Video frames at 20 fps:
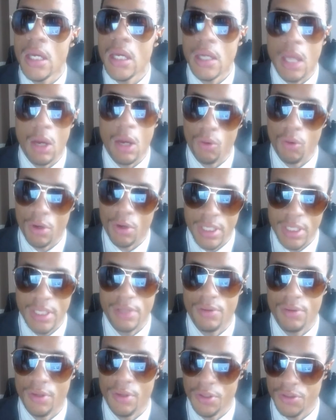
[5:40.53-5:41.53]
Or
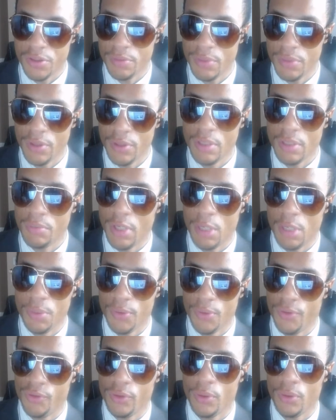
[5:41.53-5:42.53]
again, on a stability ball,
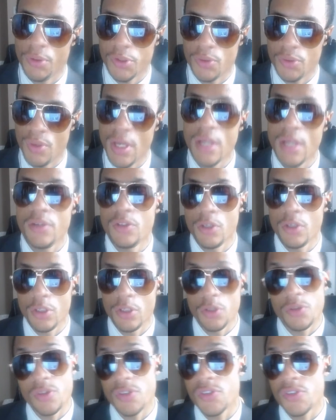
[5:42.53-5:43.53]
but the floor is great. You
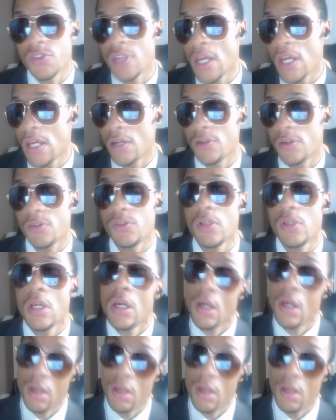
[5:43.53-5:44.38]
can use the stairs.